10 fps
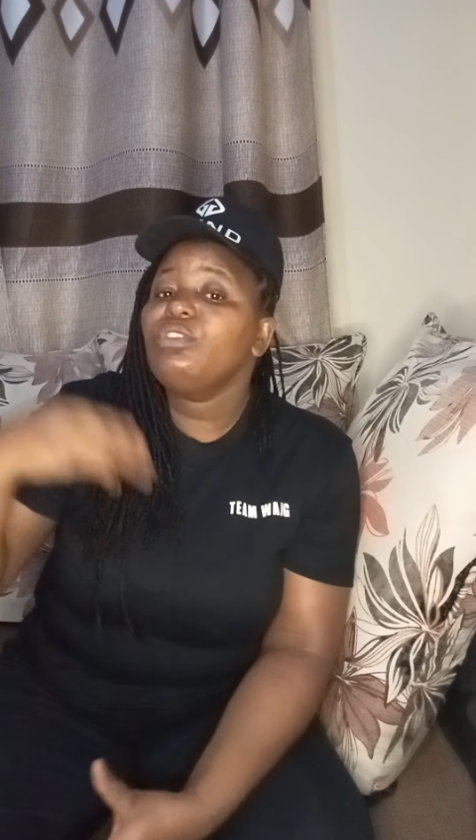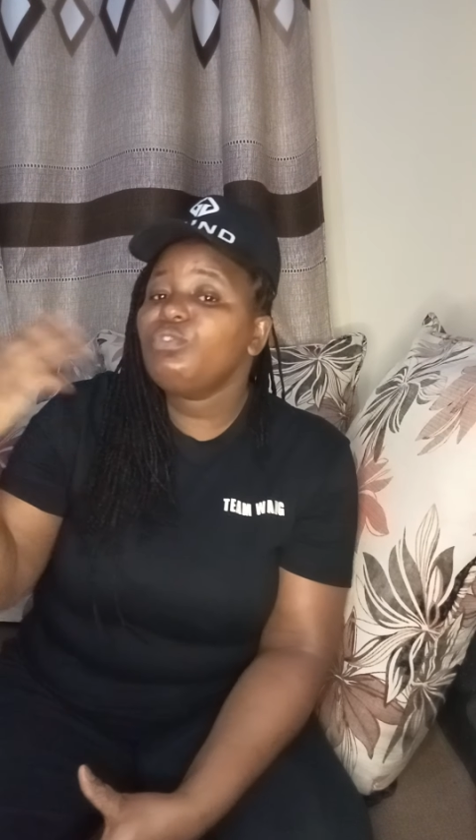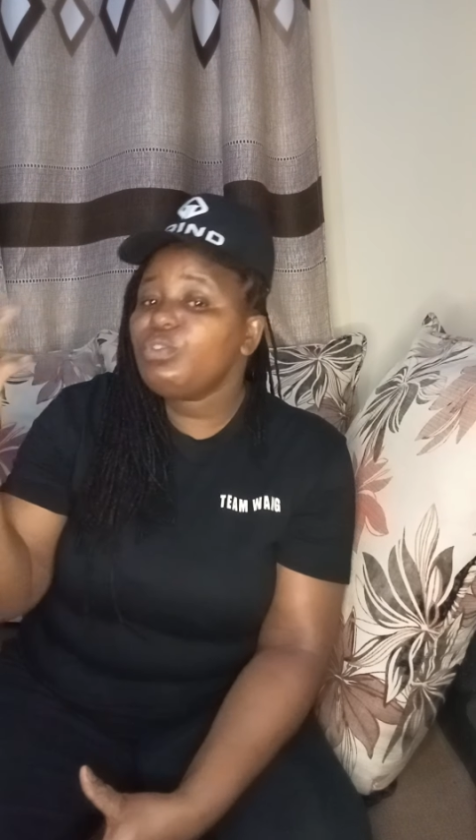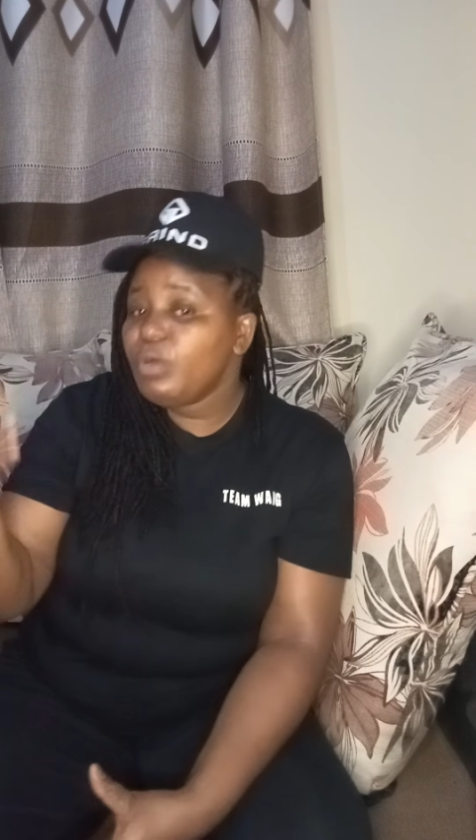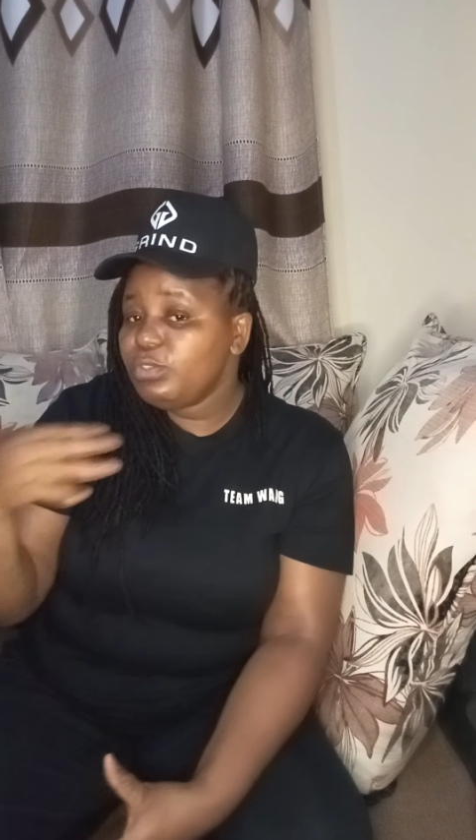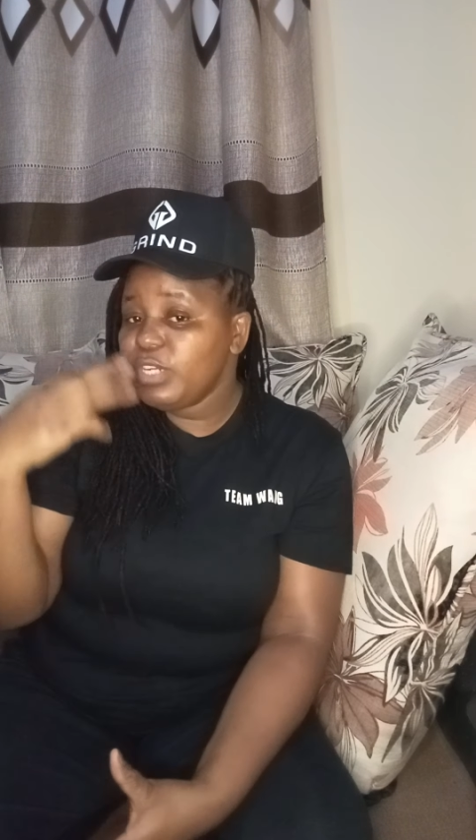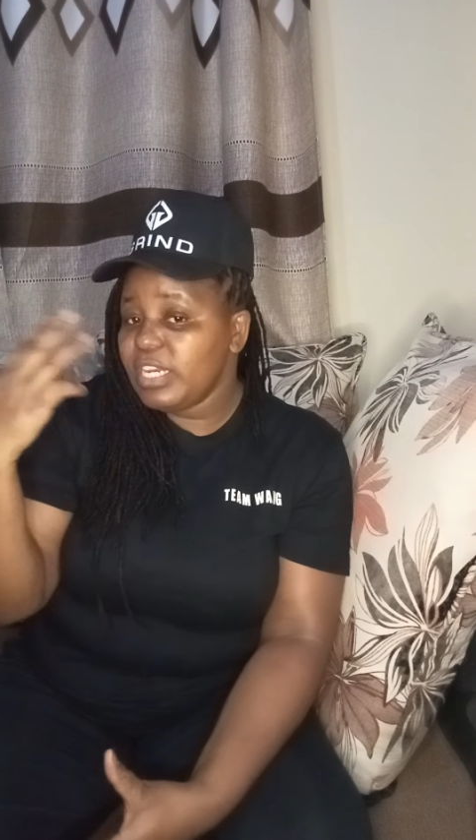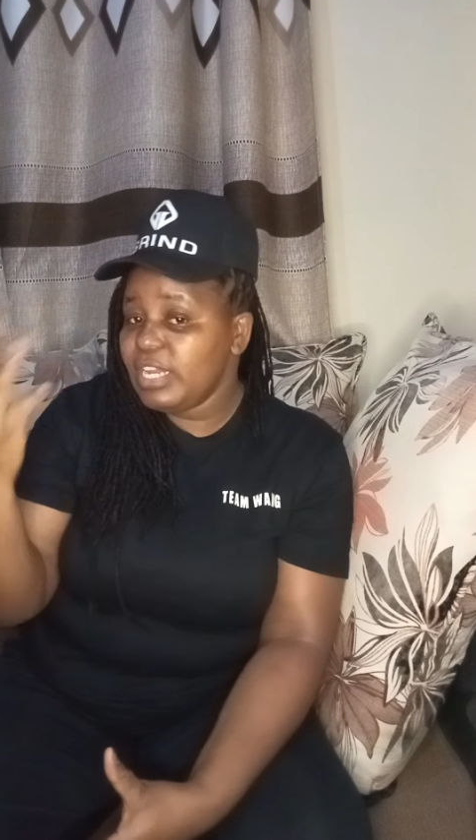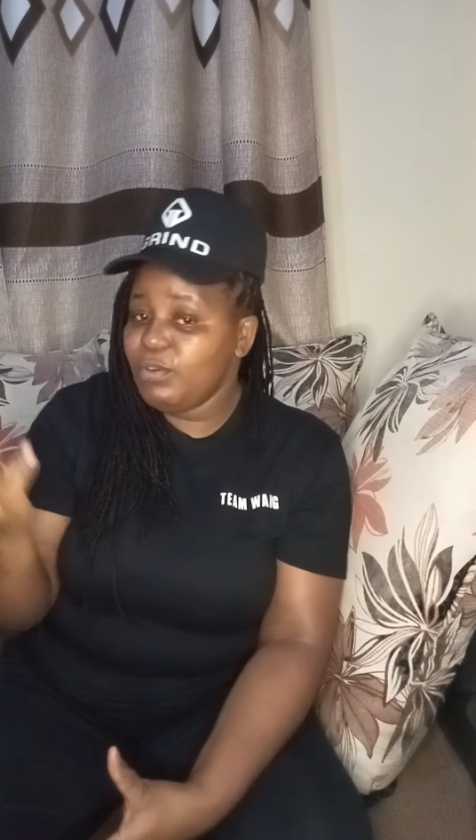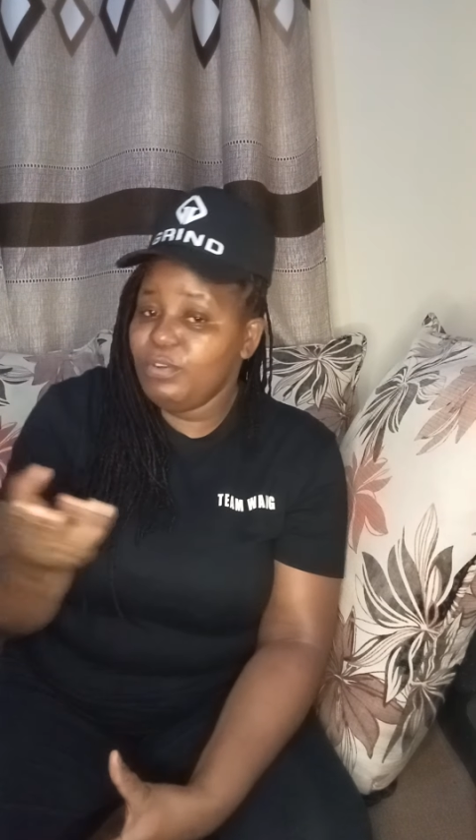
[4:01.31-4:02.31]
Tulikuwa
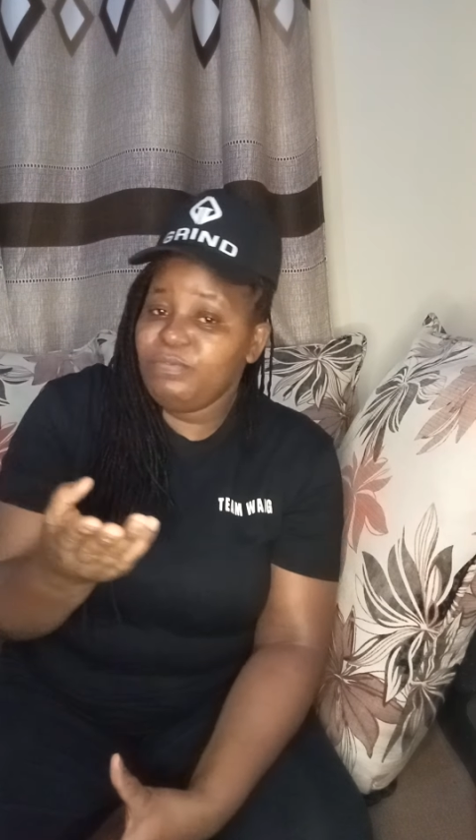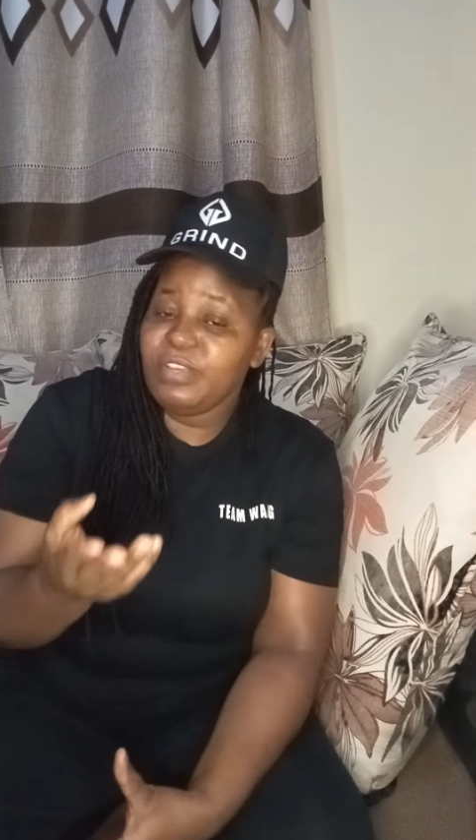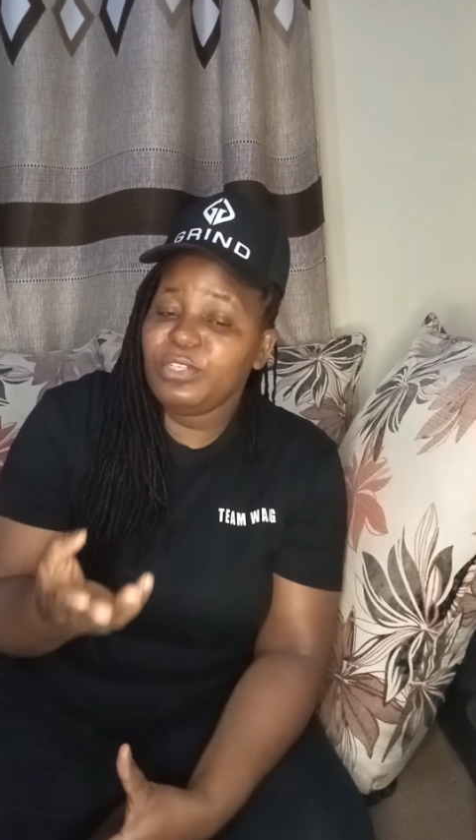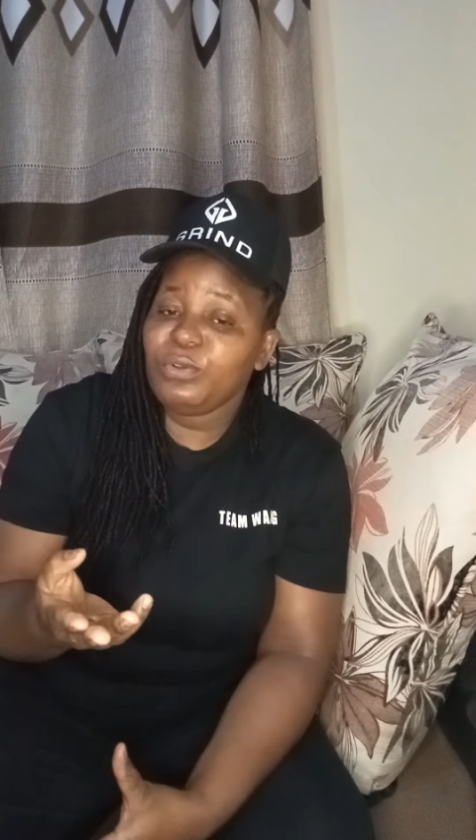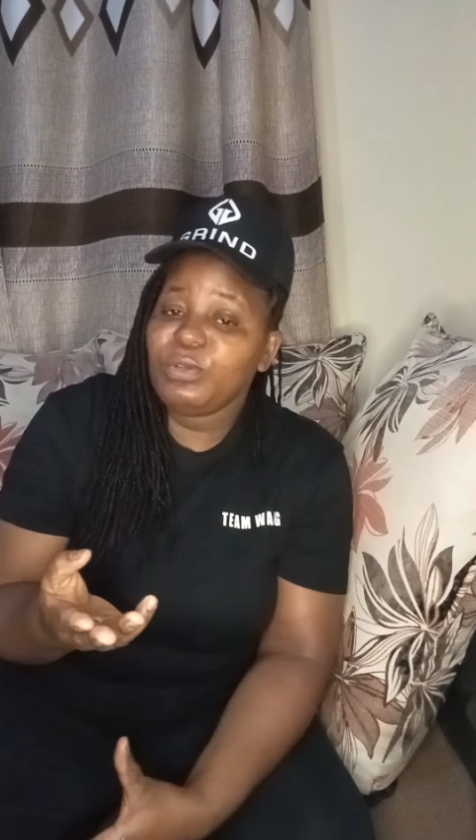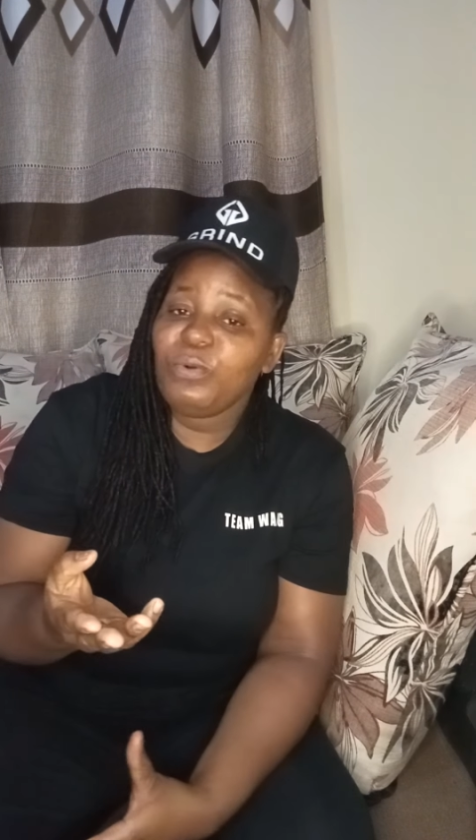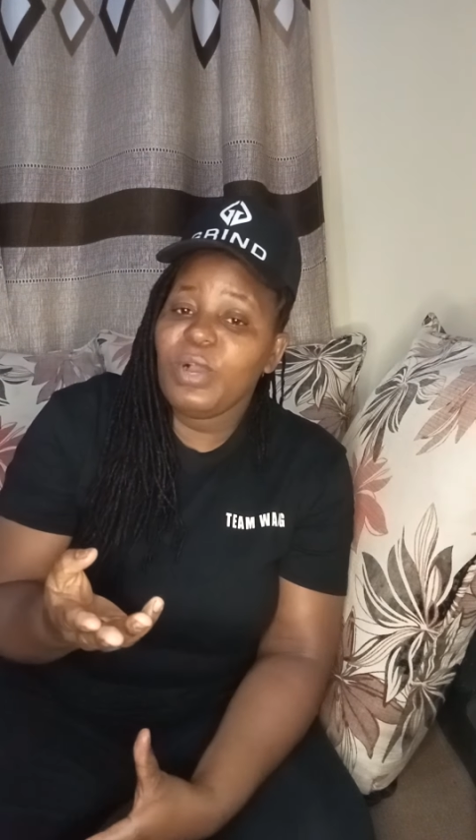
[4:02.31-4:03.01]
tunaenda confession